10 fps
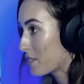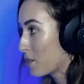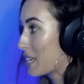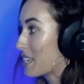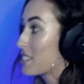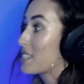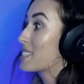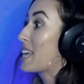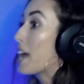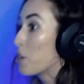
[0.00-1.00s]
So it's like mm-hmm. a
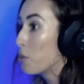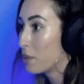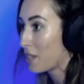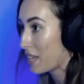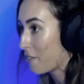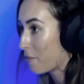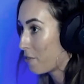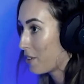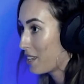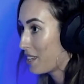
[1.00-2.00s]
societal
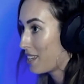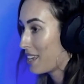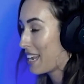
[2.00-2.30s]
belief. Mm-hmm.